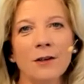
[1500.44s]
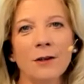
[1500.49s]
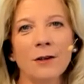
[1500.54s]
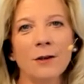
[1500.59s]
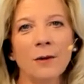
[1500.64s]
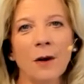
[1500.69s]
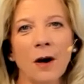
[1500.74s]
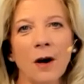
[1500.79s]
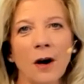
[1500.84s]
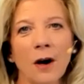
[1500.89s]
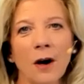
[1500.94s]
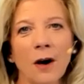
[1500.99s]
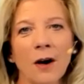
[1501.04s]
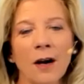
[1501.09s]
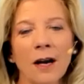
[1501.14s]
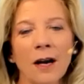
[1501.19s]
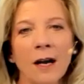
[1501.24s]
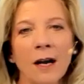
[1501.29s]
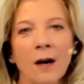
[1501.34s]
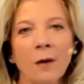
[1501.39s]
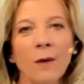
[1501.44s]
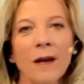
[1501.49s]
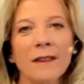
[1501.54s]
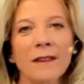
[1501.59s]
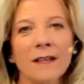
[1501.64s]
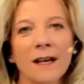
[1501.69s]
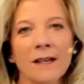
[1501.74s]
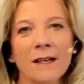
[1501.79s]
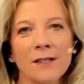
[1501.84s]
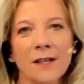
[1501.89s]
you are
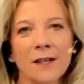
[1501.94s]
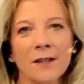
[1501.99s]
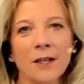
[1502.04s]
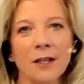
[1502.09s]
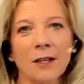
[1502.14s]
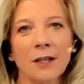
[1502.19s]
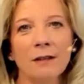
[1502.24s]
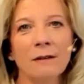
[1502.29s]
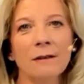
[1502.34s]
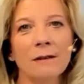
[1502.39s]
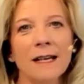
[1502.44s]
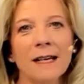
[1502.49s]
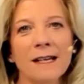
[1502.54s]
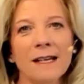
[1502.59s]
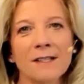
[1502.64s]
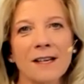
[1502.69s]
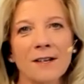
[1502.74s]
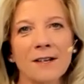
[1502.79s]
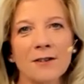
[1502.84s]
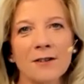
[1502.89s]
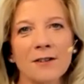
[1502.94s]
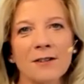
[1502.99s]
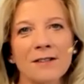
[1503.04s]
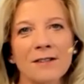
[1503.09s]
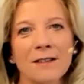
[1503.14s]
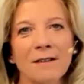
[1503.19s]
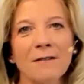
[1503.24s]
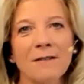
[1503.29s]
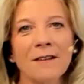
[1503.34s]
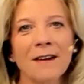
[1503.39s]
with us in the Q and A sessions
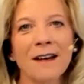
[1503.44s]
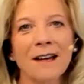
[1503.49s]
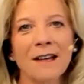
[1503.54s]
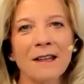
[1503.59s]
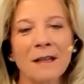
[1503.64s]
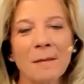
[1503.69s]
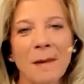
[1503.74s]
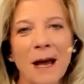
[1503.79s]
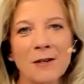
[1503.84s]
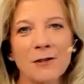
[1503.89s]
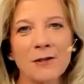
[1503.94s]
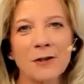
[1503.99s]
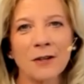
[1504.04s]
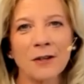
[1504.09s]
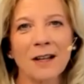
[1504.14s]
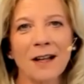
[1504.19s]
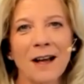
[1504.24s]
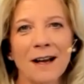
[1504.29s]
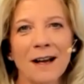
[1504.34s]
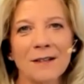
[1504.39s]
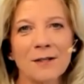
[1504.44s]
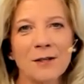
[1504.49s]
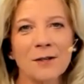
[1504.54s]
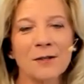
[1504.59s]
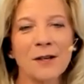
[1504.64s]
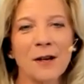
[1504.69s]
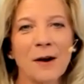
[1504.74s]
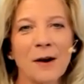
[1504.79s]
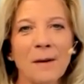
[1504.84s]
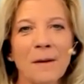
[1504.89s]
of the master class.
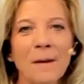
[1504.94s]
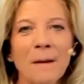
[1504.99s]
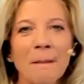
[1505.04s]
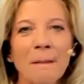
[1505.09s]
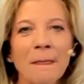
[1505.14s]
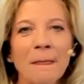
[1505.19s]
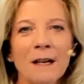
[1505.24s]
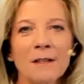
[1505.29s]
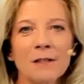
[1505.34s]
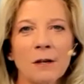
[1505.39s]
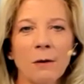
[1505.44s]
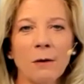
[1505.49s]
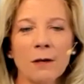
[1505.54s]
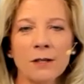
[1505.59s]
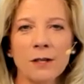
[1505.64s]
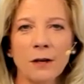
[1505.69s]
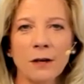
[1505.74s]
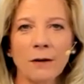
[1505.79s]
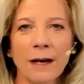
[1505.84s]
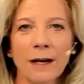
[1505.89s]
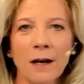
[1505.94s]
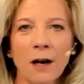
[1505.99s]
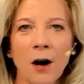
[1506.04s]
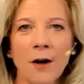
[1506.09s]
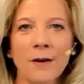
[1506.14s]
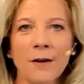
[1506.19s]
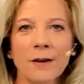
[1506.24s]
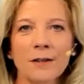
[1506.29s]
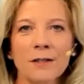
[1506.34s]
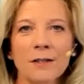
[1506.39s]
So it's always a great
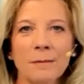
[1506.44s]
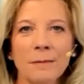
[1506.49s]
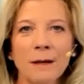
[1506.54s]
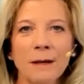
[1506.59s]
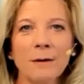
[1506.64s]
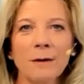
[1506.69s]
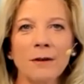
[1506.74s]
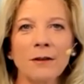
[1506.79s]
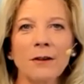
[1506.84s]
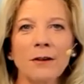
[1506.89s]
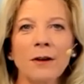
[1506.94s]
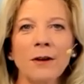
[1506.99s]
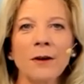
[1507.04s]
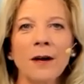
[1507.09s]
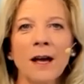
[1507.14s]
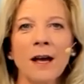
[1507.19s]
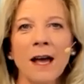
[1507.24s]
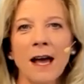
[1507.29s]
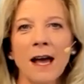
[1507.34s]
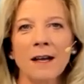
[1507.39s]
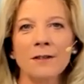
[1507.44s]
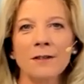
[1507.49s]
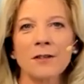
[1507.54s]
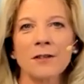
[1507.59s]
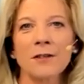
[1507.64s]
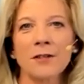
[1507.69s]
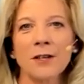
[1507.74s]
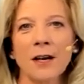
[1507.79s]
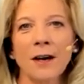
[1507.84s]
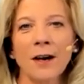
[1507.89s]
honor to be with you and to
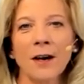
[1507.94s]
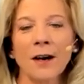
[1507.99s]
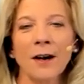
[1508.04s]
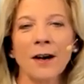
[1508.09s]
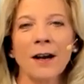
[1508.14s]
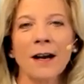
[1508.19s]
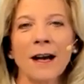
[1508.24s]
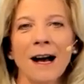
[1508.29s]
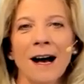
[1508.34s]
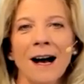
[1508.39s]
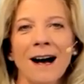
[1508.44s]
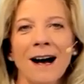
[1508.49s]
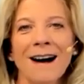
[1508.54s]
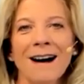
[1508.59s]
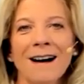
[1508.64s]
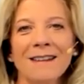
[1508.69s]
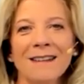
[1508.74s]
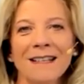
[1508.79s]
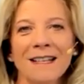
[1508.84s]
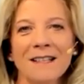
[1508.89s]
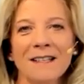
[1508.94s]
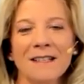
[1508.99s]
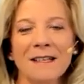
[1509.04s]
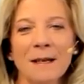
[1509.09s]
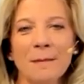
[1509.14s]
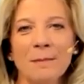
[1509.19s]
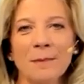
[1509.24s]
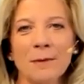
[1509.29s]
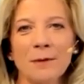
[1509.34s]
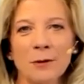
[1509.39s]
share uh, these
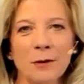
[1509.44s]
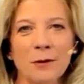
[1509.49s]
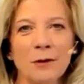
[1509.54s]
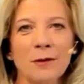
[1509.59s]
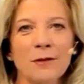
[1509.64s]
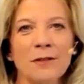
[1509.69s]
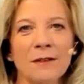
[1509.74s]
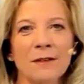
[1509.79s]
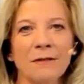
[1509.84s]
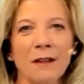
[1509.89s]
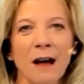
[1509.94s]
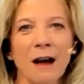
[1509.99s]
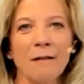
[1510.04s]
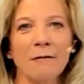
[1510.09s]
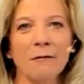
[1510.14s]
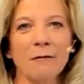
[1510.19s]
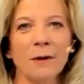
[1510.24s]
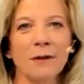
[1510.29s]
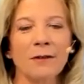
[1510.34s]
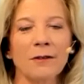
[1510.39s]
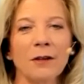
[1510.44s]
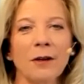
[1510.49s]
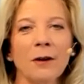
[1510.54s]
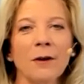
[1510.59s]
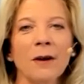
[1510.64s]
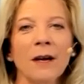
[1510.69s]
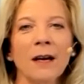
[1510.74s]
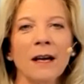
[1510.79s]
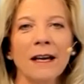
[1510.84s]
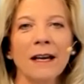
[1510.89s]
deep truths of life with
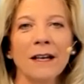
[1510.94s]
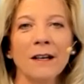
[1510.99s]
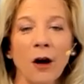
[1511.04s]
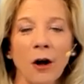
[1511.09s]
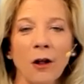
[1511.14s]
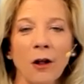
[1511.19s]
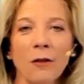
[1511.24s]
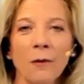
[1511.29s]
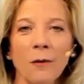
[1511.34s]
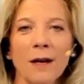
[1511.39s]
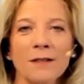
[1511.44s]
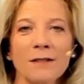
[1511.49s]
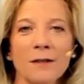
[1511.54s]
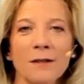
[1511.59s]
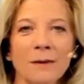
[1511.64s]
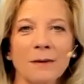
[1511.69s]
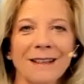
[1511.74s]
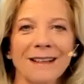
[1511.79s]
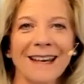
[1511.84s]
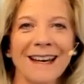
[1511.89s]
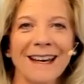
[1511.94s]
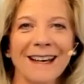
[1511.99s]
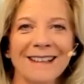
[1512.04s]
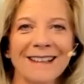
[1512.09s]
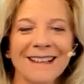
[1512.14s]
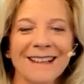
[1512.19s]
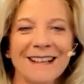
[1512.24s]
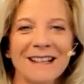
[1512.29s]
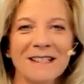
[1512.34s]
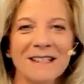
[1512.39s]
you in all the ways that we can.
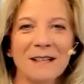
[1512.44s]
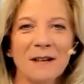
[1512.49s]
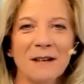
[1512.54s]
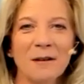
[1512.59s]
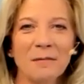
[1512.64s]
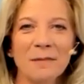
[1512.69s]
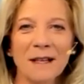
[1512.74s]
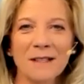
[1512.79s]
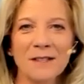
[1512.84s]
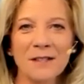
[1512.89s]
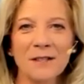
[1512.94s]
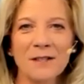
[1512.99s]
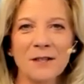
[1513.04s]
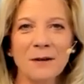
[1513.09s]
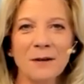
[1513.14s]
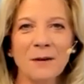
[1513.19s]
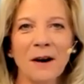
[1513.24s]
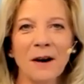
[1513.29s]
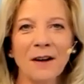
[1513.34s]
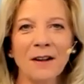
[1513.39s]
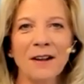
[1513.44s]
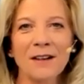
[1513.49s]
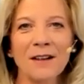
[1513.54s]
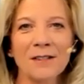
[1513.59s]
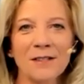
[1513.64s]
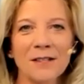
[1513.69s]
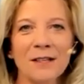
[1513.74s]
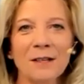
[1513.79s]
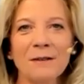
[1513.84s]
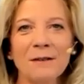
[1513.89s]
So, blessings to you all. I'll
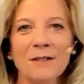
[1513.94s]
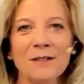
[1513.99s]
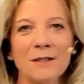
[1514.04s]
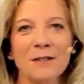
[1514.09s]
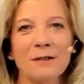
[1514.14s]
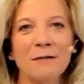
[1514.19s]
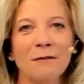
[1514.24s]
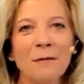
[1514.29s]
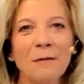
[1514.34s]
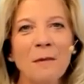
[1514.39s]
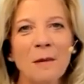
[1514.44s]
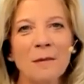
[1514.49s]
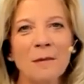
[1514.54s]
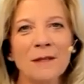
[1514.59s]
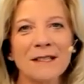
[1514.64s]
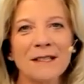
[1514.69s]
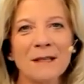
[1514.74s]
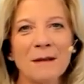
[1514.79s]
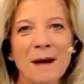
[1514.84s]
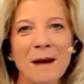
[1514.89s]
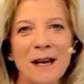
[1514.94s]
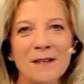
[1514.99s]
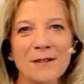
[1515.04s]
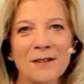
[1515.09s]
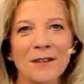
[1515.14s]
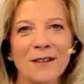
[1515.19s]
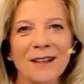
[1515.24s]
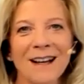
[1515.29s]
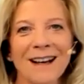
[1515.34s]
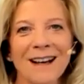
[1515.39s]
see you in just a few moments in the
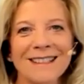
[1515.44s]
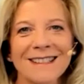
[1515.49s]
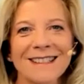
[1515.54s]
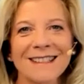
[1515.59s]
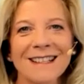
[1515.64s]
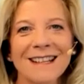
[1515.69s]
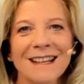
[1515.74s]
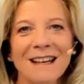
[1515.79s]
master class.